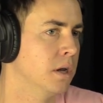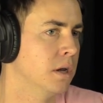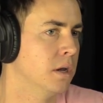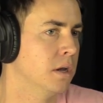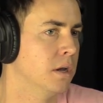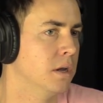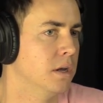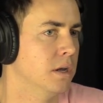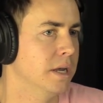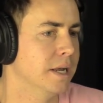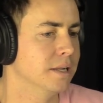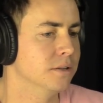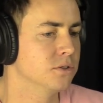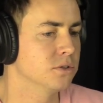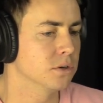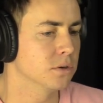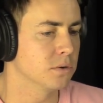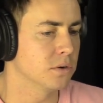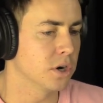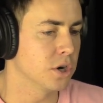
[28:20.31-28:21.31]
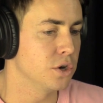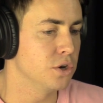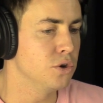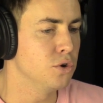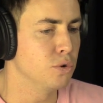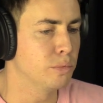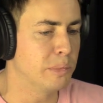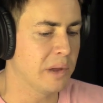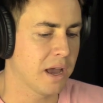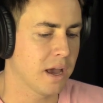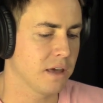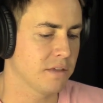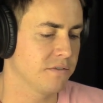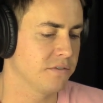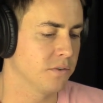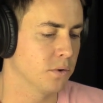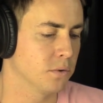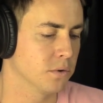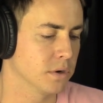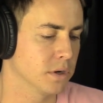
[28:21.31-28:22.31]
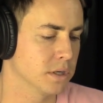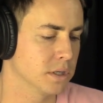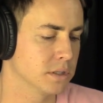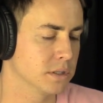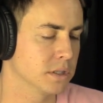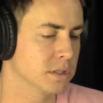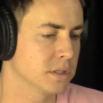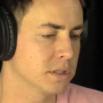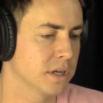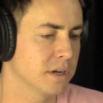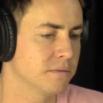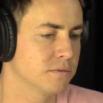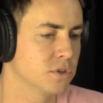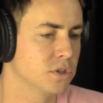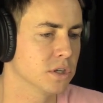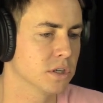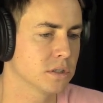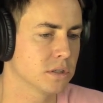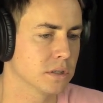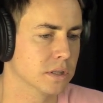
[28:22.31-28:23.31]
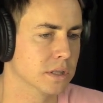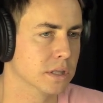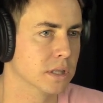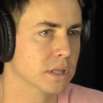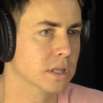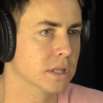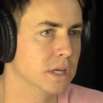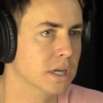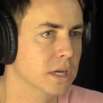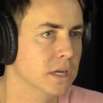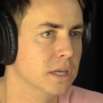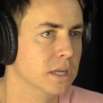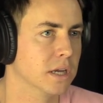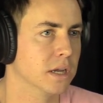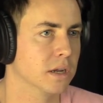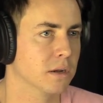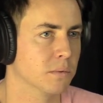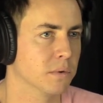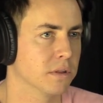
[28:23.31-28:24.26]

Right. And so our new path forward is instead of just leading